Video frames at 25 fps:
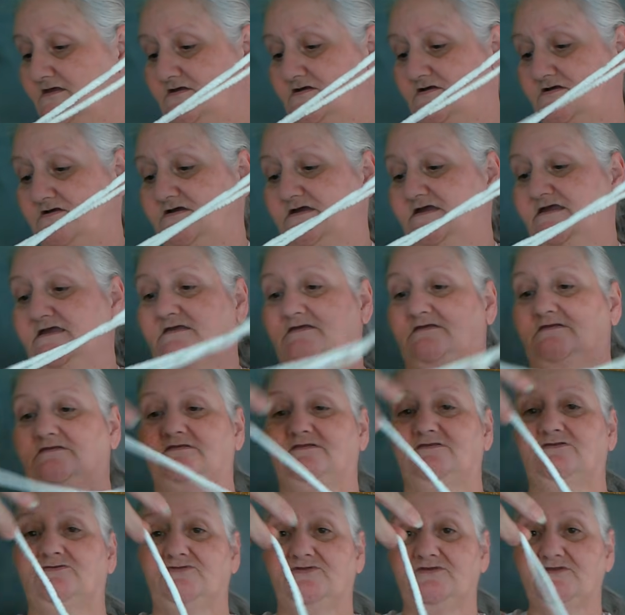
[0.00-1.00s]
Alright,
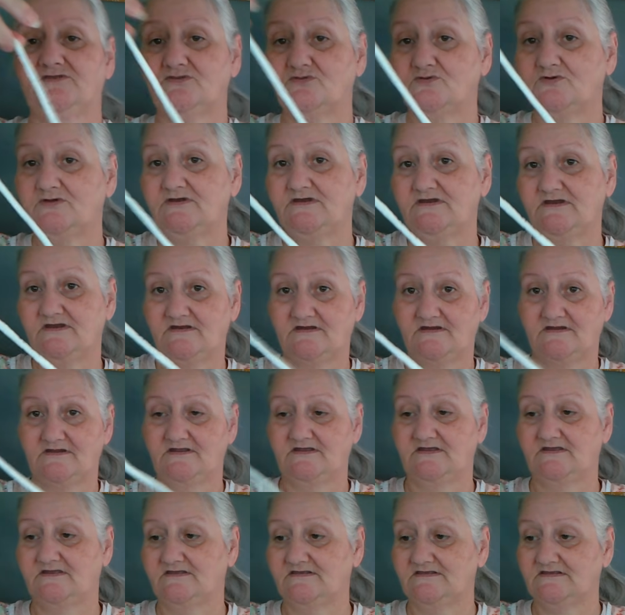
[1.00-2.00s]
so this one
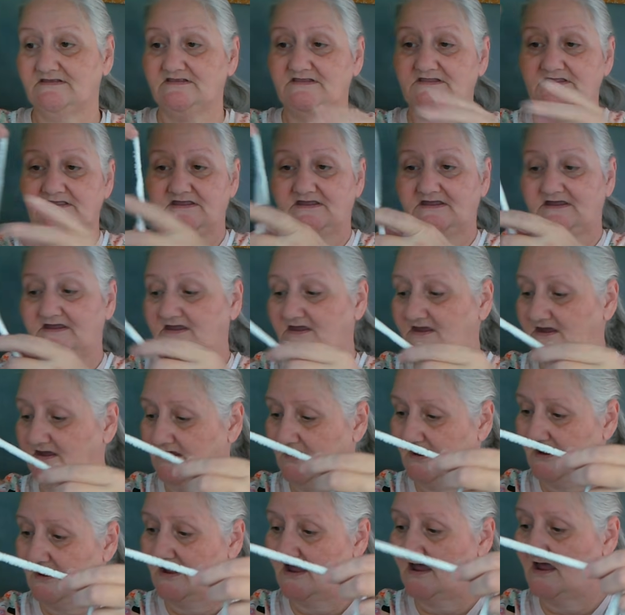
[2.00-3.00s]
is the
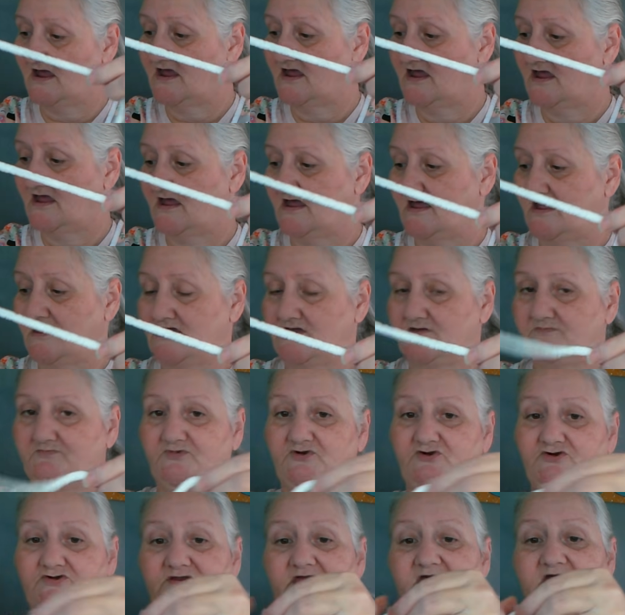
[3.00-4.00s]

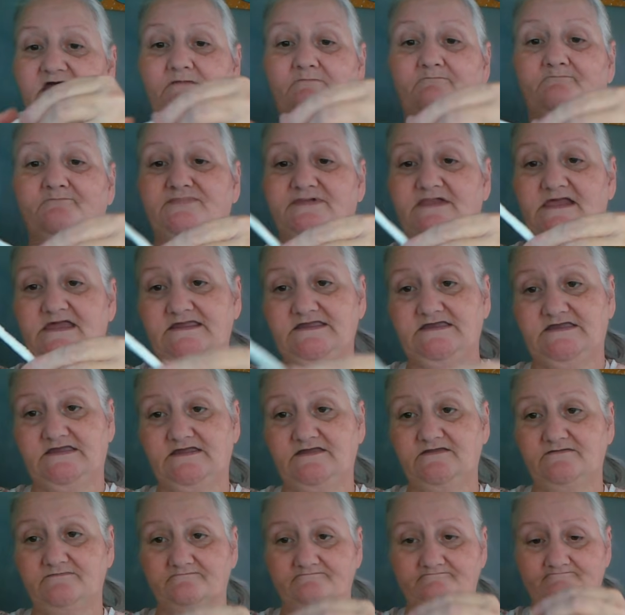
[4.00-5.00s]
Bernat
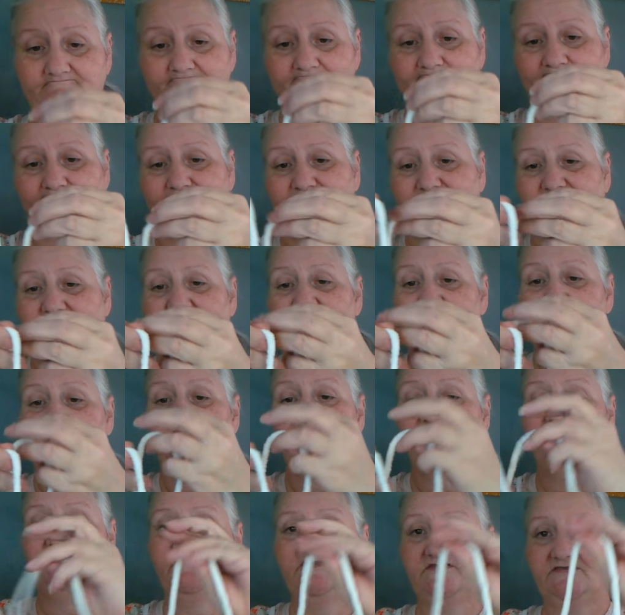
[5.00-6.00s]
blanket,
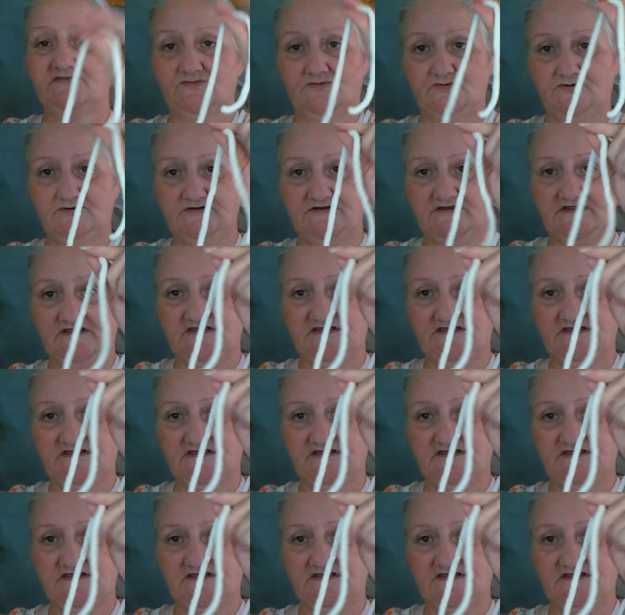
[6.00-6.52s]
and this one